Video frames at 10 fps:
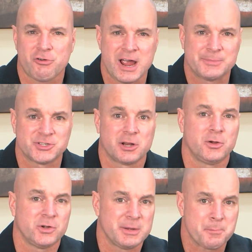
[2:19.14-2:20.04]
crimes
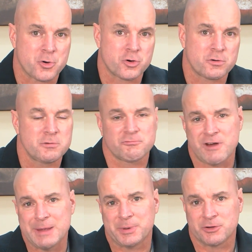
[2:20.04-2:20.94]
including murder,
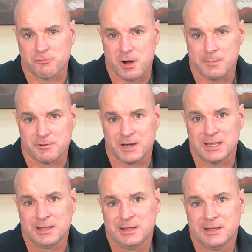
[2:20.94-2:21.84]
rape, and
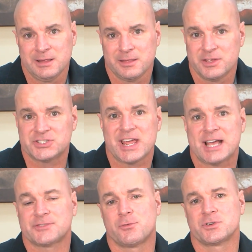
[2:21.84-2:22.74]
robbery. This
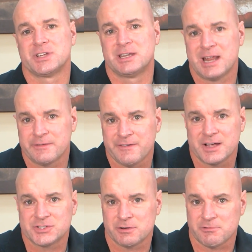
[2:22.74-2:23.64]
task force
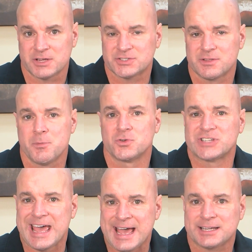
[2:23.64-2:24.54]
identifies and arrests the
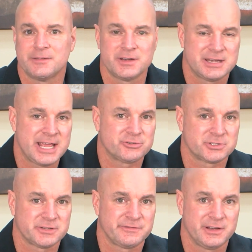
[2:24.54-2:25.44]
most active and
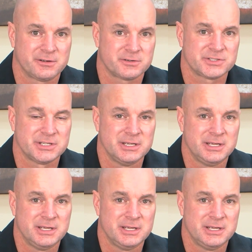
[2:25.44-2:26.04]
dangerous offenders.